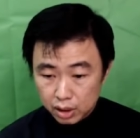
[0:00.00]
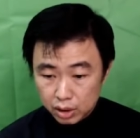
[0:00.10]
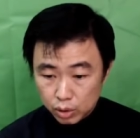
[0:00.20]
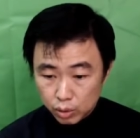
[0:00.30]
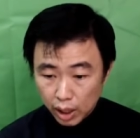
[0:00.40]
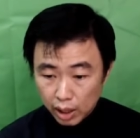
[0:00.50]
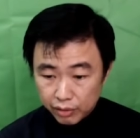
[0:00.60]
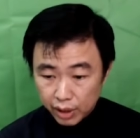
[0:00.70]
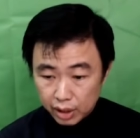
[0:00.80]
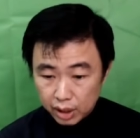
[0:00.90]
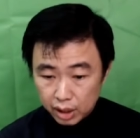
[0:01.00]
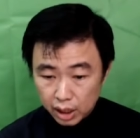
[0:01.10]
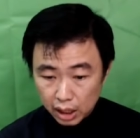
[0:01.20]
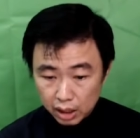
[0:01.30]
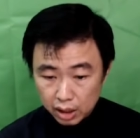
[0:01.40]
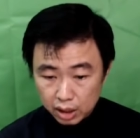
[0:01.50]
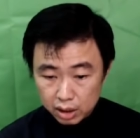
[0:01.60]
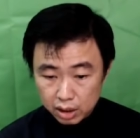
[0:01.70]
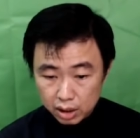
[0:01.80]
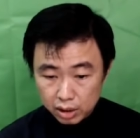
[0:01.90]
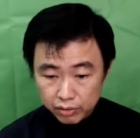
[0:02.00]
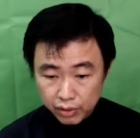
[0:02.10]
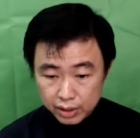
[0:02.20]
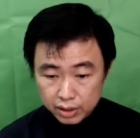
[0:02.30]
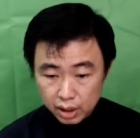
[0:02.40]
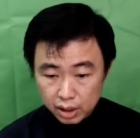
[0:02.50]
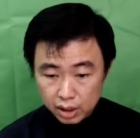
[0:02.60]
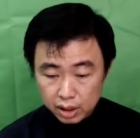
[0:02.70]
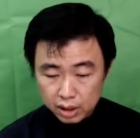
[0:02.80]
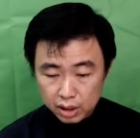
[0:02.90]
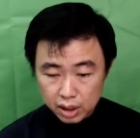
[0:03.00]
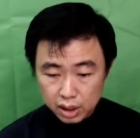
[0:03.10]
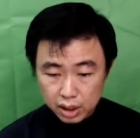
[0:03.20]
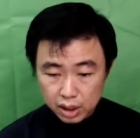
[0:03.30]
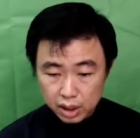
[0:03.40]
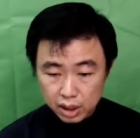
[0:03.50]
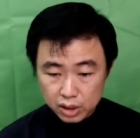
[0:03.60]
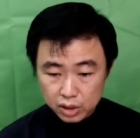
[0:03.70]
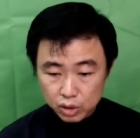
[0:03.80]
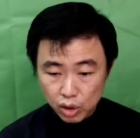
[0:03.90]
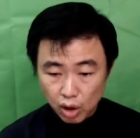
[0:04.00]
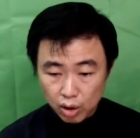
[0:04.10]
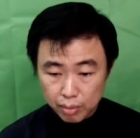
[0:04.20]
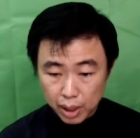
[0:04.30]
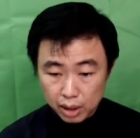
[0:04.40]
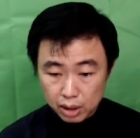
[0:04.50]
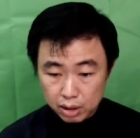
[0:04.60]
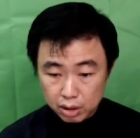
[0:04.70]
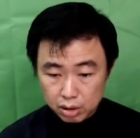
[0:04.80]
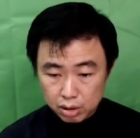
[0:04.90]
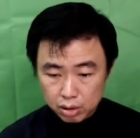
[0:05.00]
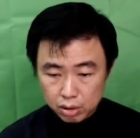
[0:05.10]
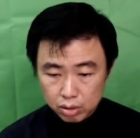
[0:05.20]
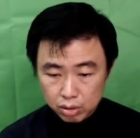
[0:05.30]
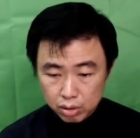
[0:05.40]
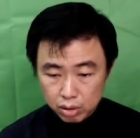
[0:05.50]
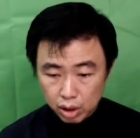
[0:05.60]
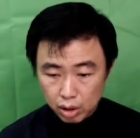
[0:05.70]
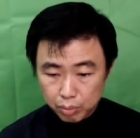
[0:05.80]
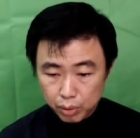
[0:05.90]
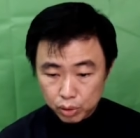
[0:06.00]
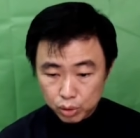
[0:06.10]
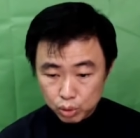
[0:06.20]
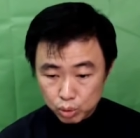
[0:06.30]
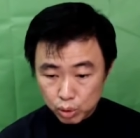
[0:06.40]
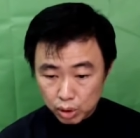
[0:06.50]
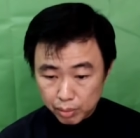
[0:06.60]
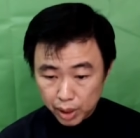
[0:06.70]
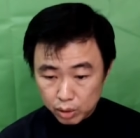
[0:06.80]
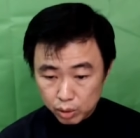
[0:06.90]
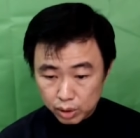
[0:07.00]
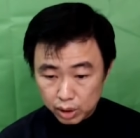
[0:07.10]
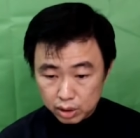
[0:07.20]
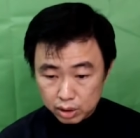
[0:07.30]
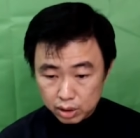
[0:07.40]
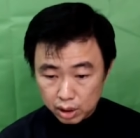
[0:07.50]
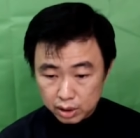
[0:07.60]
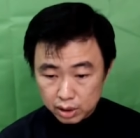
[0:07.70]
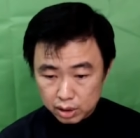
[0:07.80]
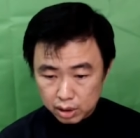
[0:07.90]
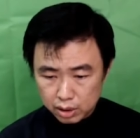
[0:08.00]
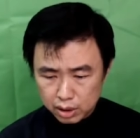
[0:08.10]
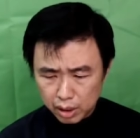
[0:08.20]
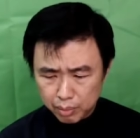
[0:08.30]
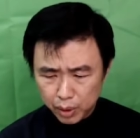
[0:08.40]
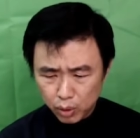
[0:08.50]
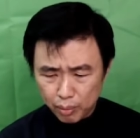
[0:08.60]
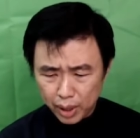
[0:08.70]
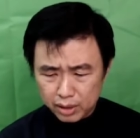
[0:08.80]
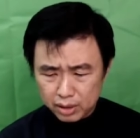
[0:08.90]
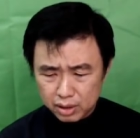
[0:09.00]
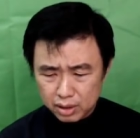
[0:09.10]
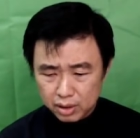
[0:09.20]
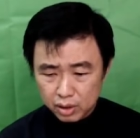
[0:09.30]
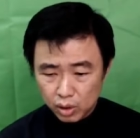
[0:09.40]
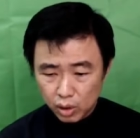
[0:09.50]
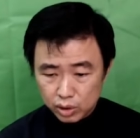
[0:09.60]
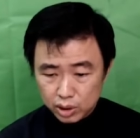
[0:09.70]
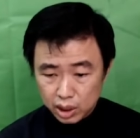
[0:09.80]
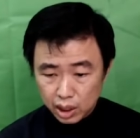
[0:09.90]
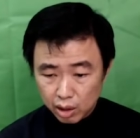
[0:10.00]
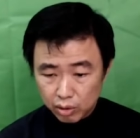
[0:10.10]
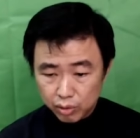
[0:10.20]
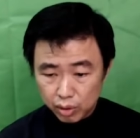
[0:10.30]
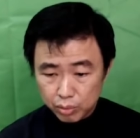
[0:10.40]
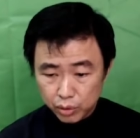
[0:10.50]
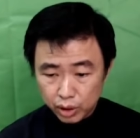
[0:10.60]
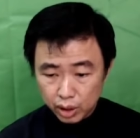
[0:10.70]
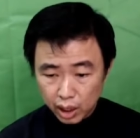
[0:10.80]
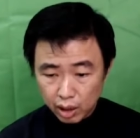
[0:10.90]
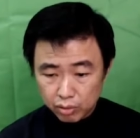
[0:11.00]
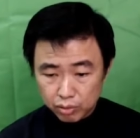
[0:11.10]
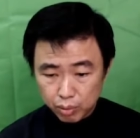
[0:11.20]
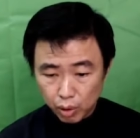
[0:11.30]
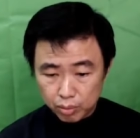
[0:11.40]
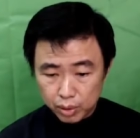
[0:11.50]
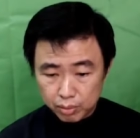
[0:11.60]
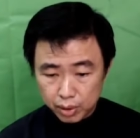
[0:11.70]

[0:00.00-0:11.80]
Do I have any luck in investing in the stock market or pursue a man who is uh, escaping romance or seek help from trick health problem?